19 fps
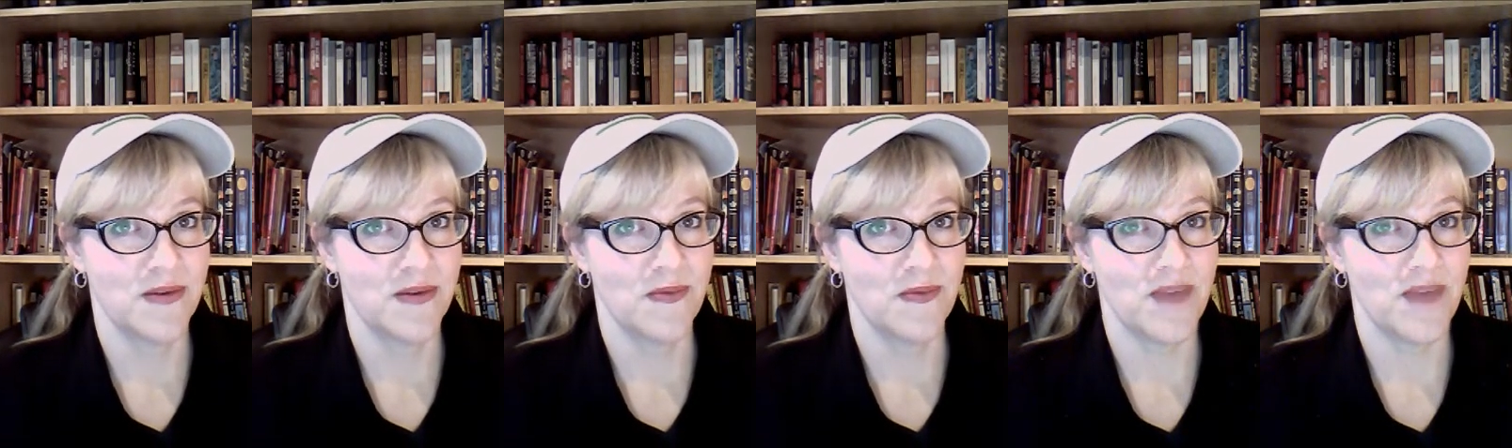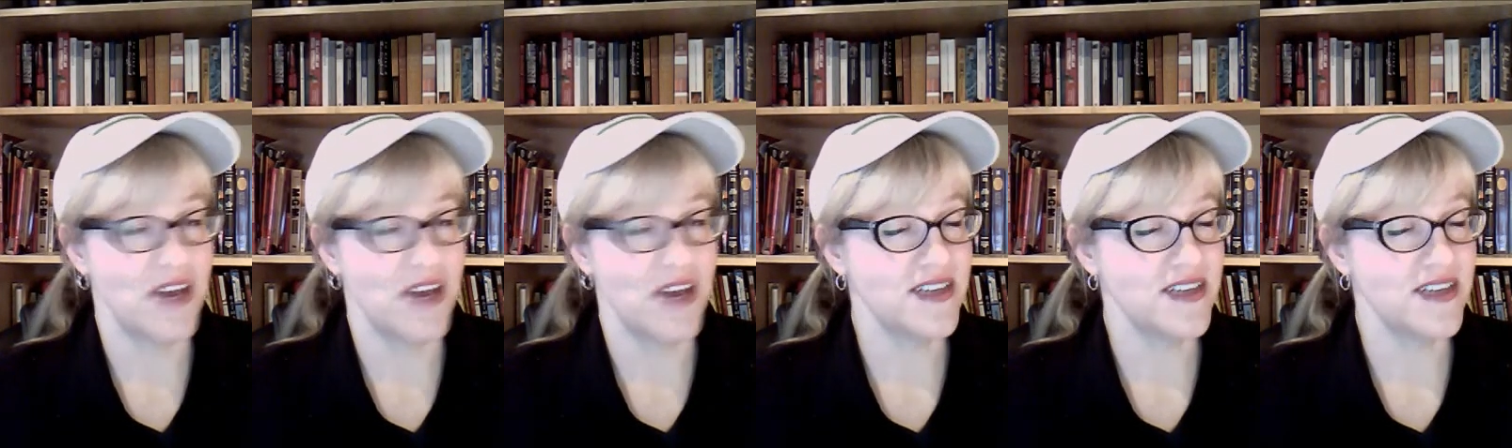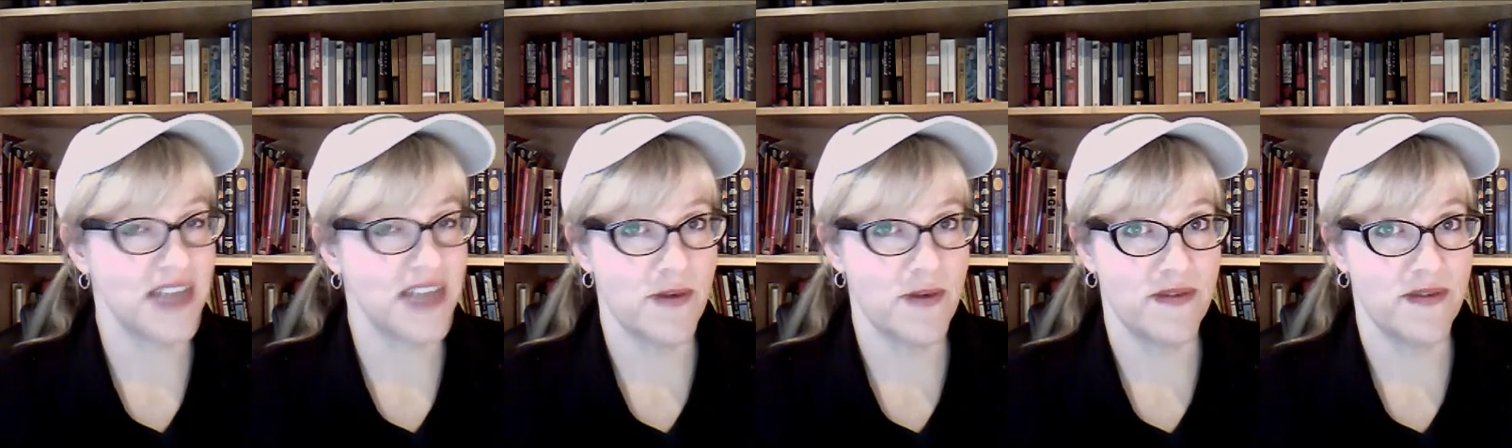In our
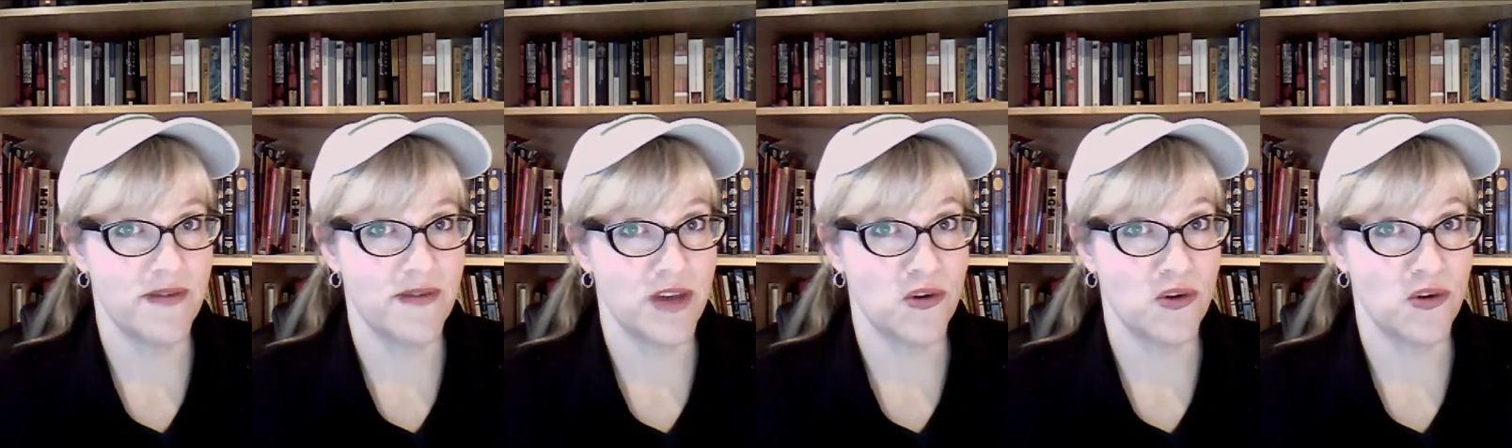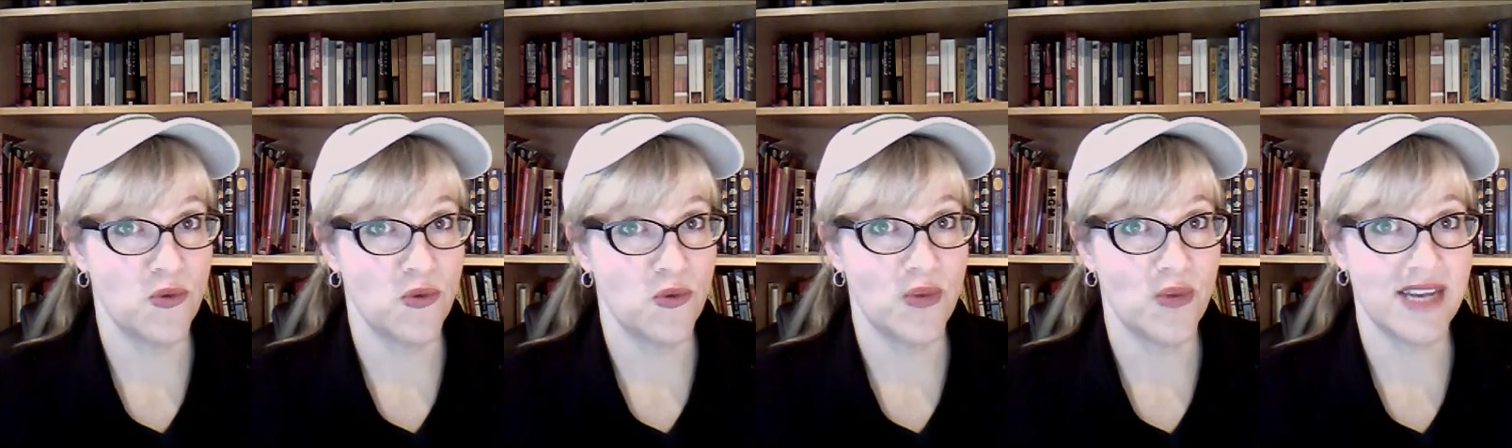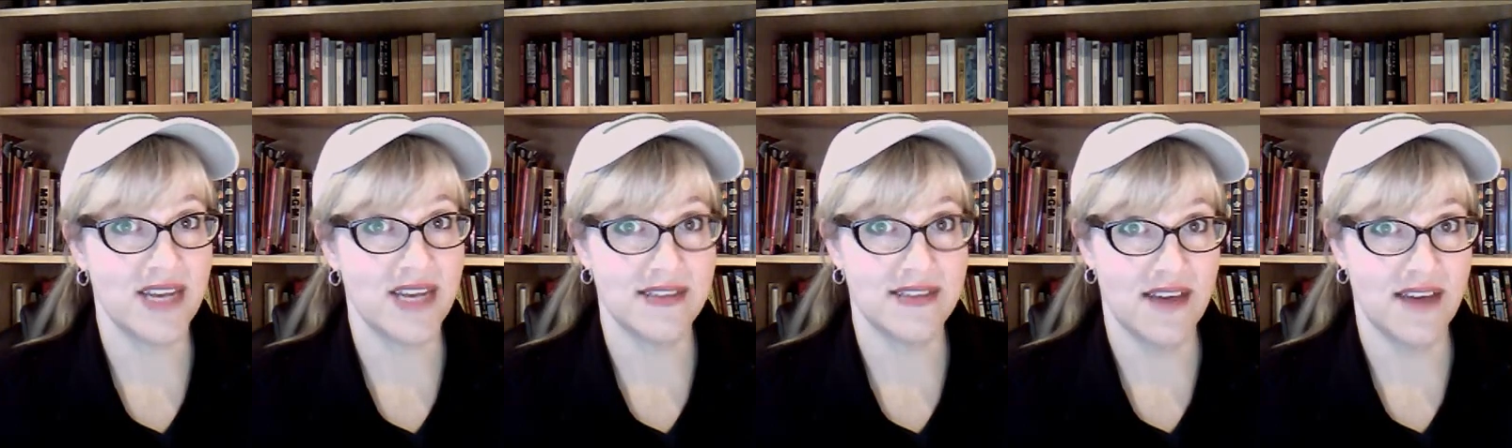site review, we
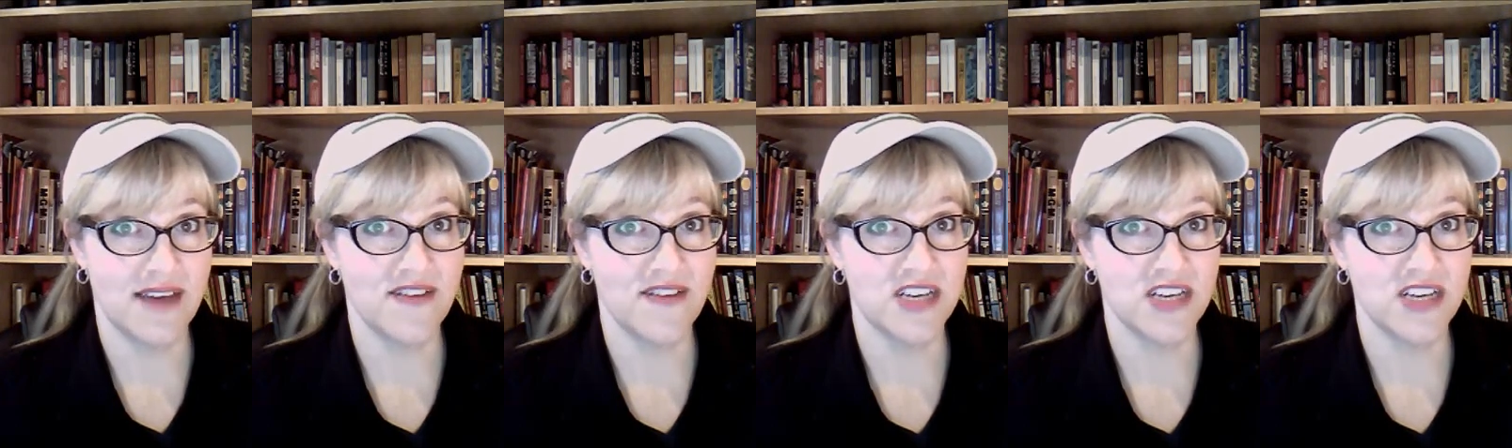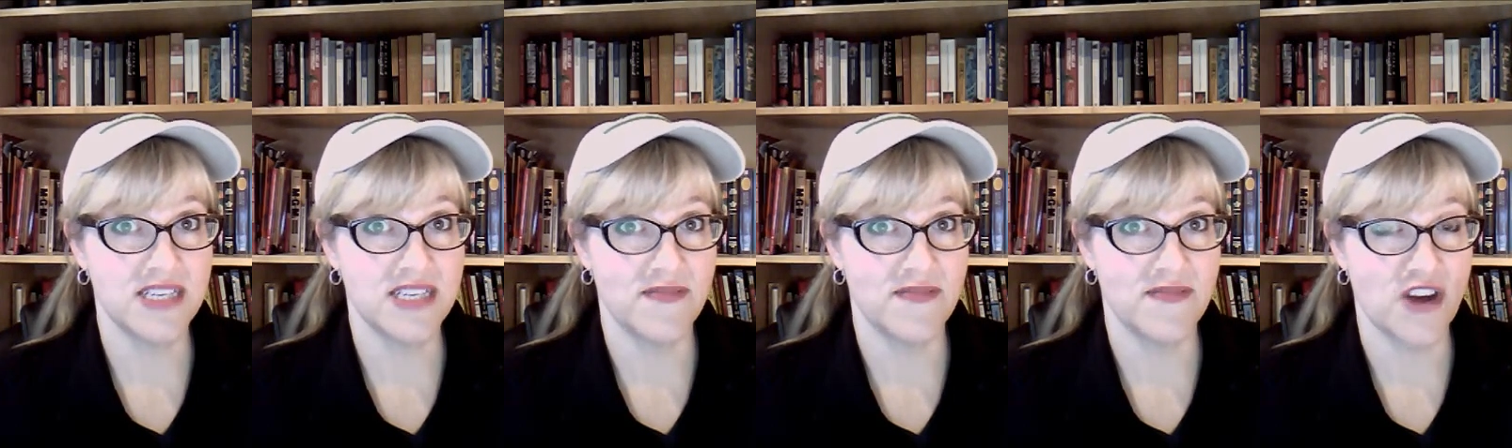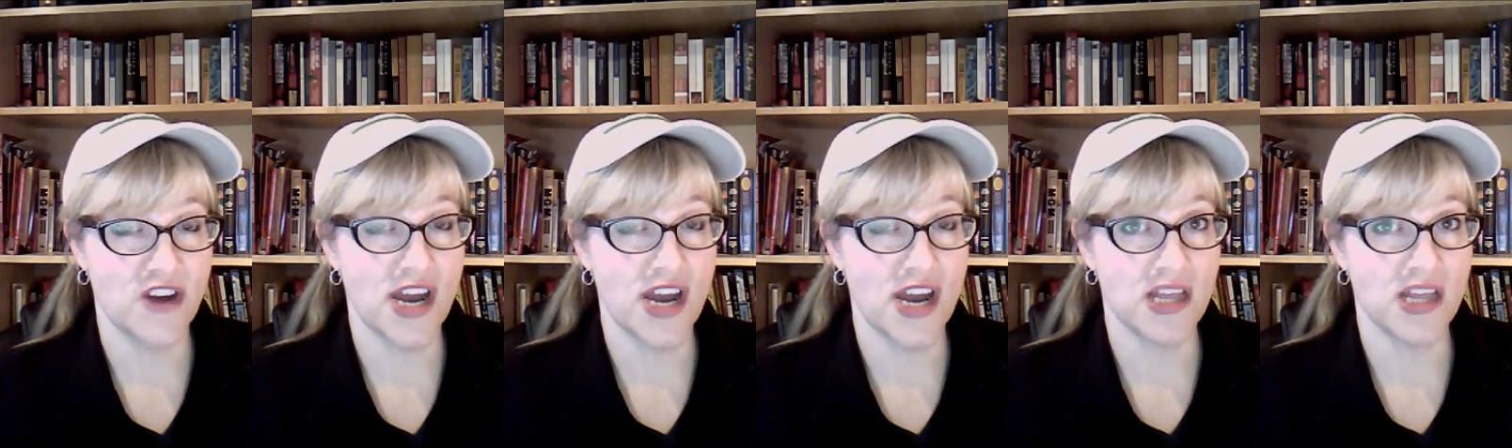discovered some
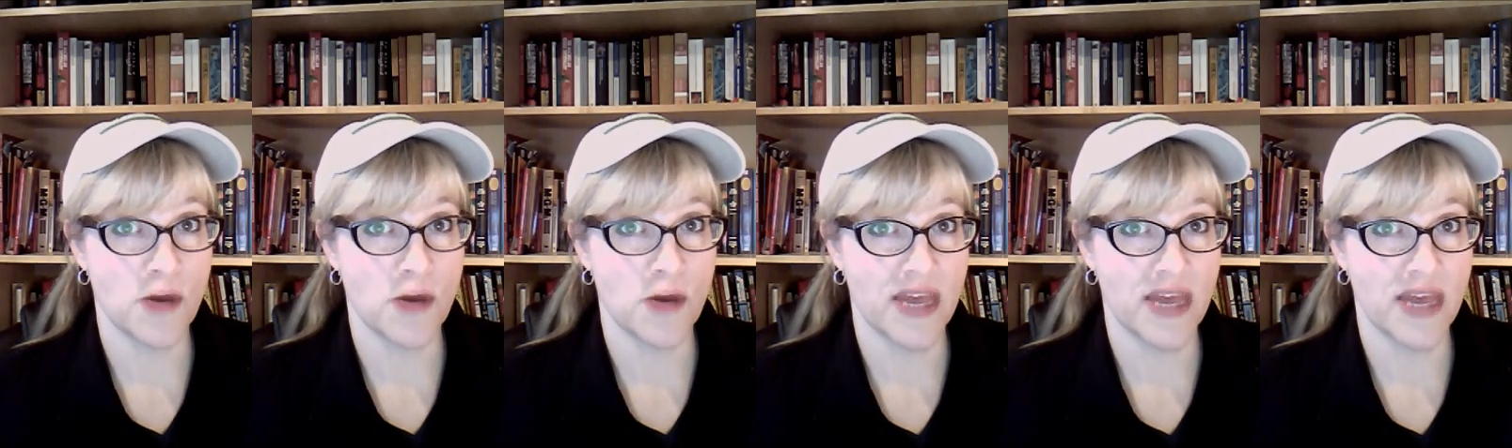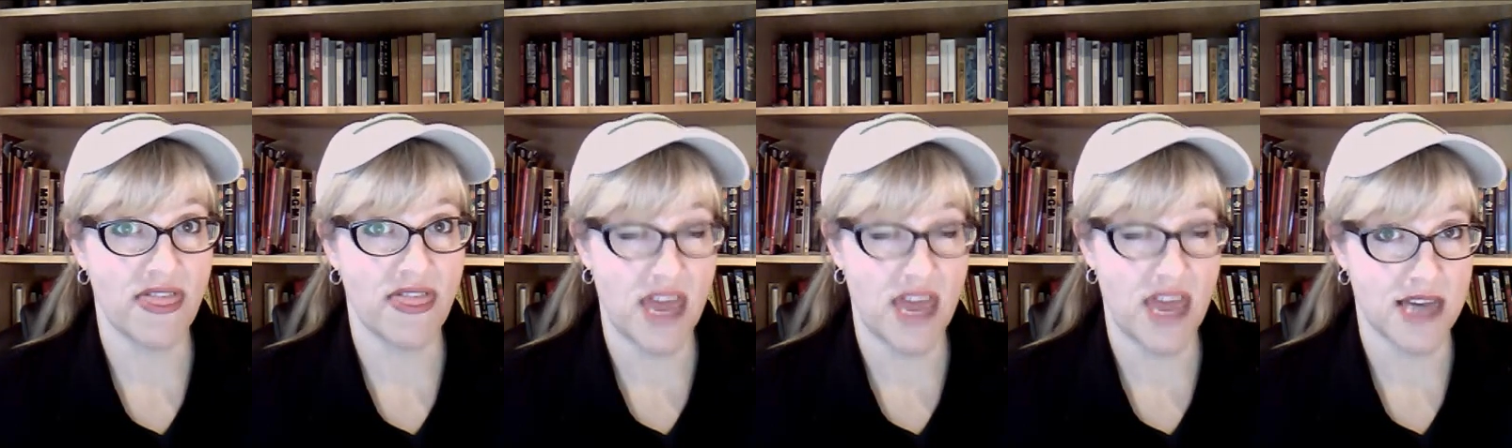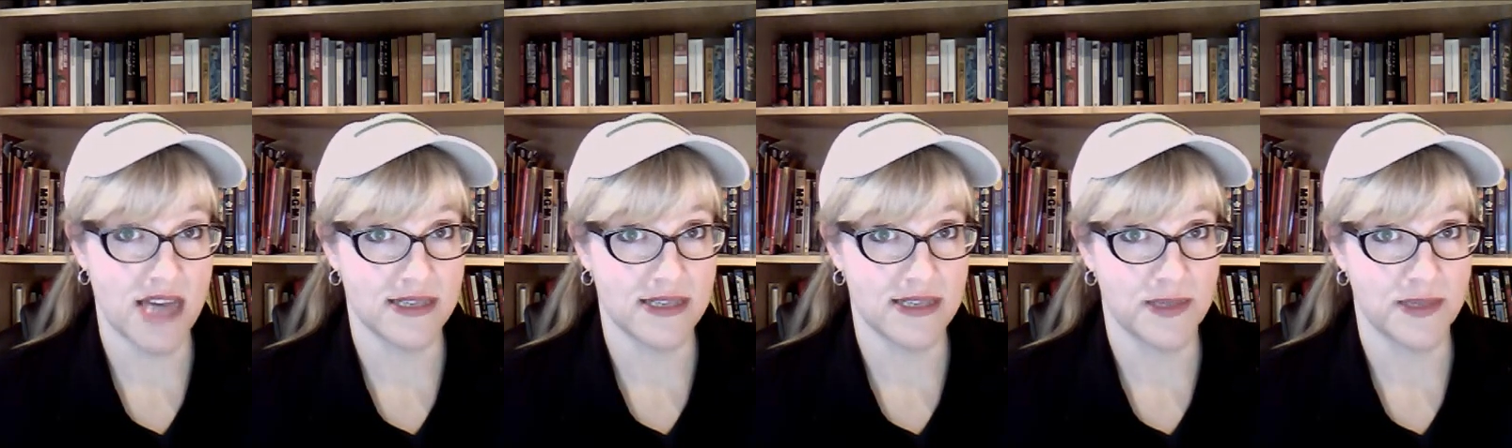very alarming
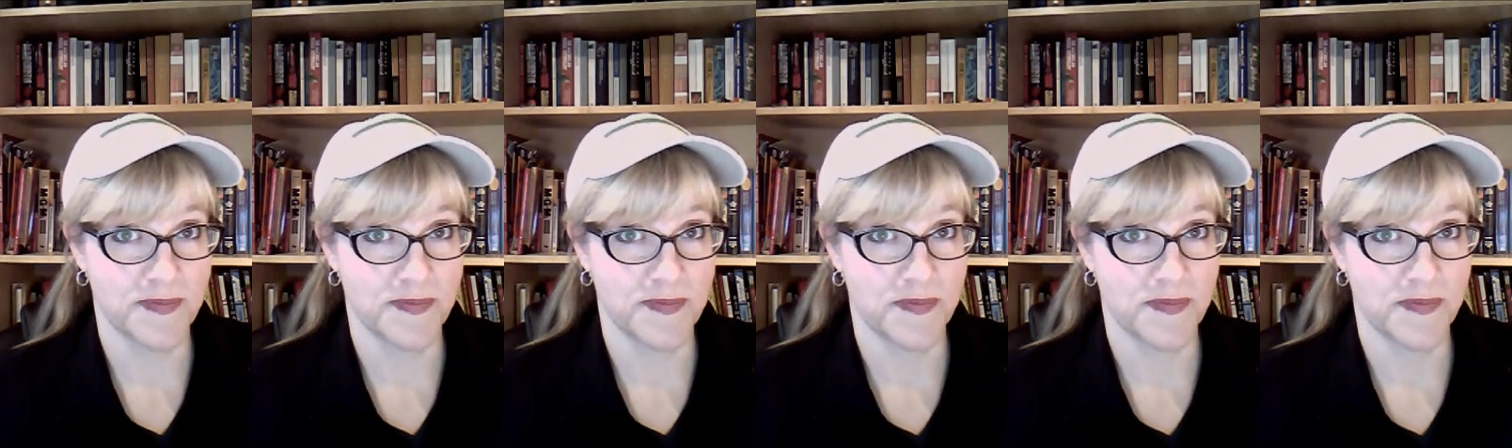things.